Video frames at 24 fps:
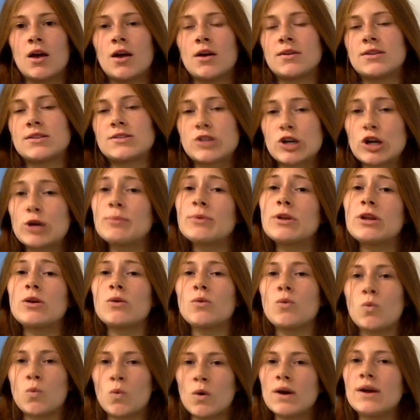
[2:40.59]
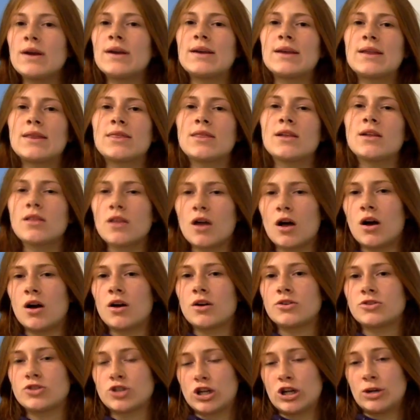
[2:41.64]
determining what the
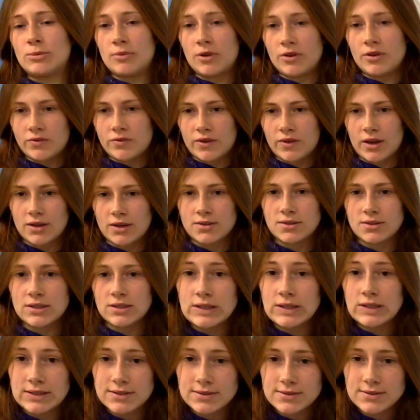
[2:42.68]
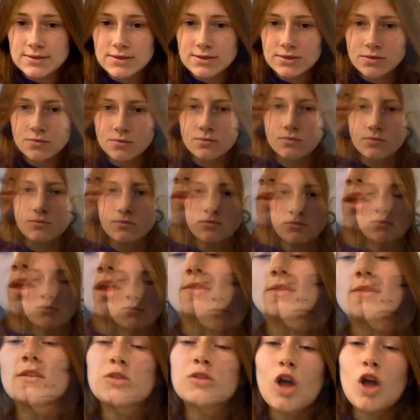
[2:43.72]
long-term effect is.
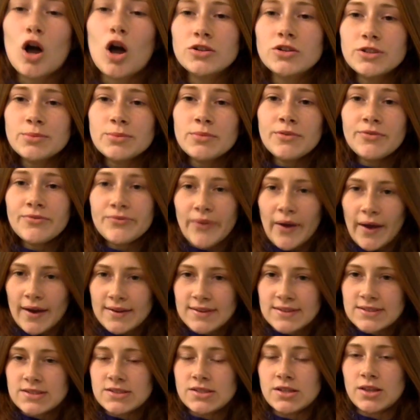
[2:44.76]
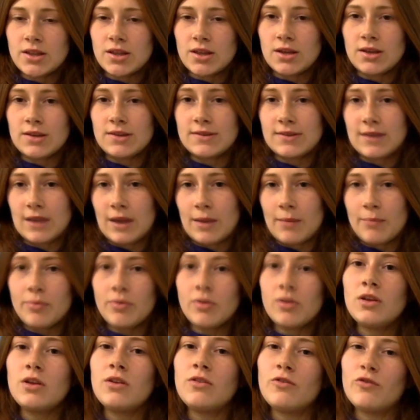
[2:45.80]
The long-term effect to the
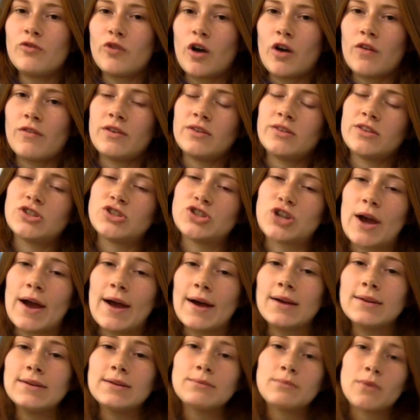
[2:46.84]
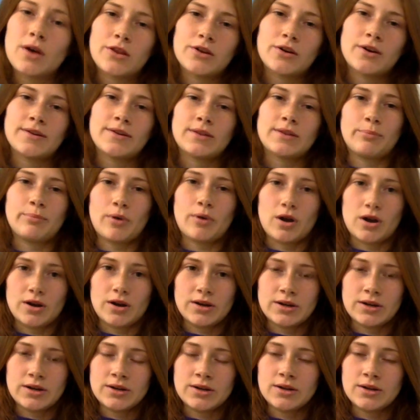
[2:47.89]
example involving the child and mother at the park